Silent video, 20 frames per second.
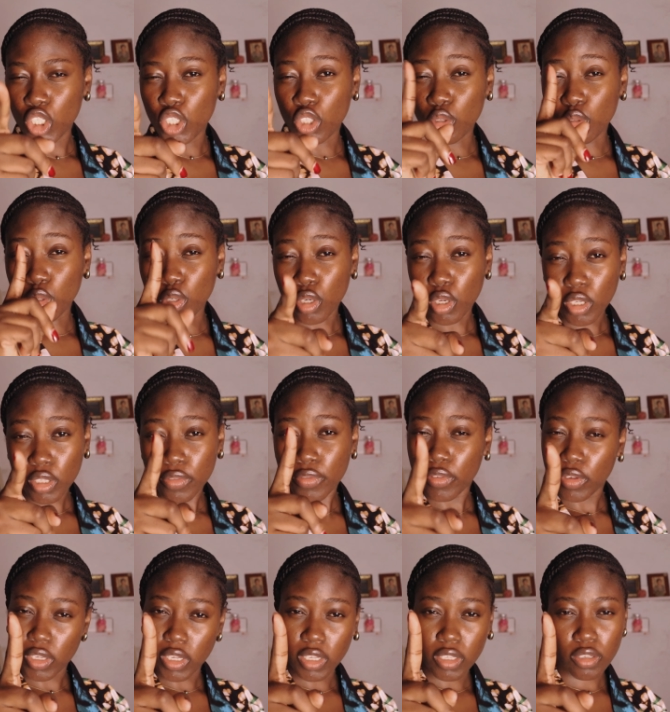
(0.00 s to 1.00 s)
Do not
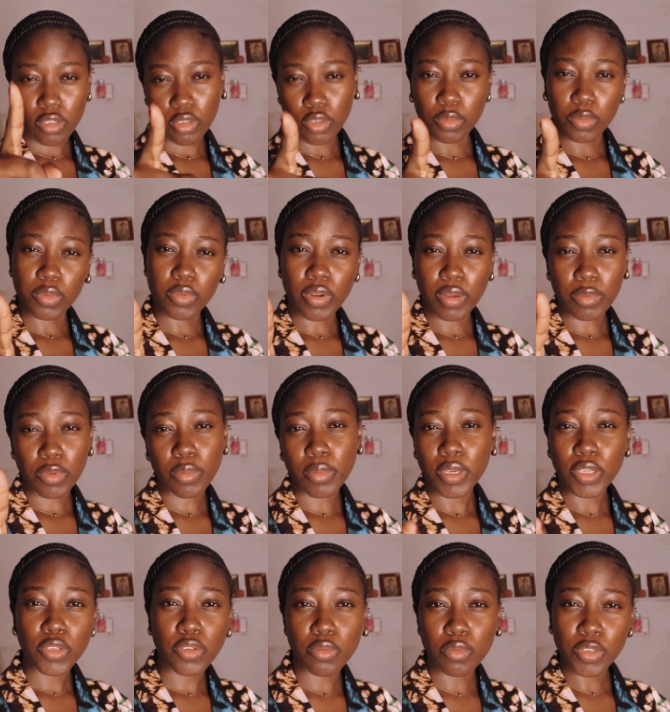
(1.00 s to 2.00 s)
forget to subscribe to
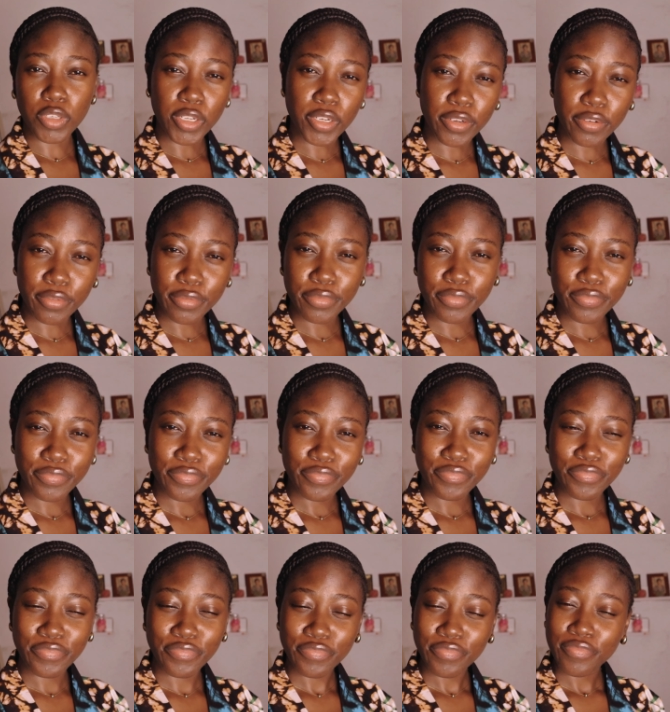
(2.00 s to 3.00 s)
my YouTube channel.
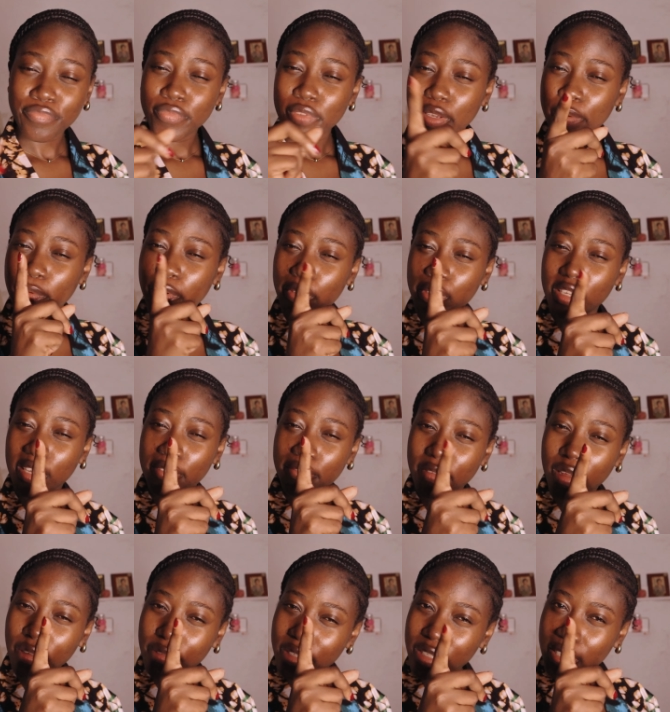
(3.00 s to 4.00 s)
You
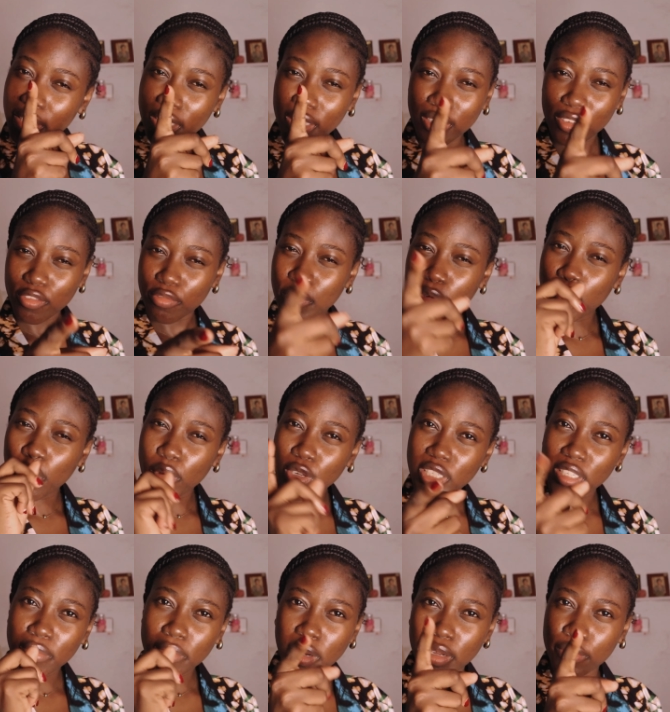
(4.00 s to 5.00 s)
have seen you've been
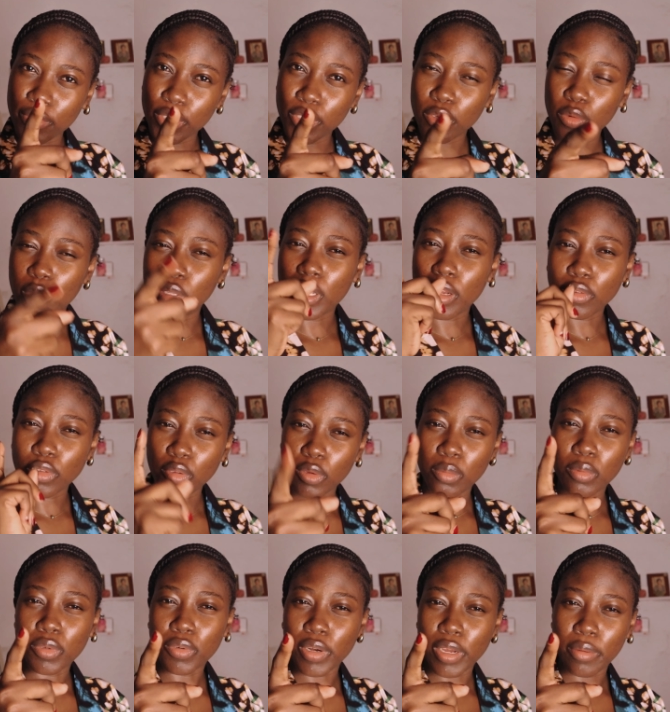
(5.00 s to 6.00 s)
watching my video without
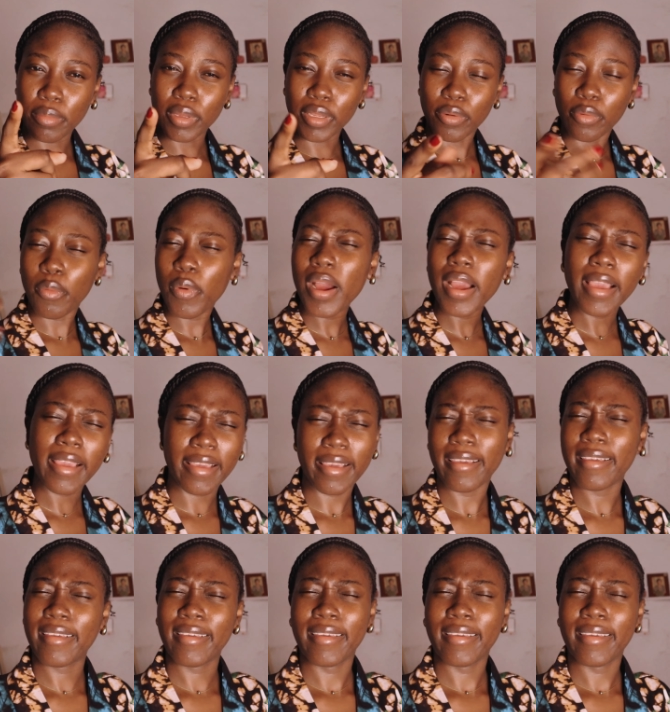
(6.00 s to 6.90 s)
subscribing. Why?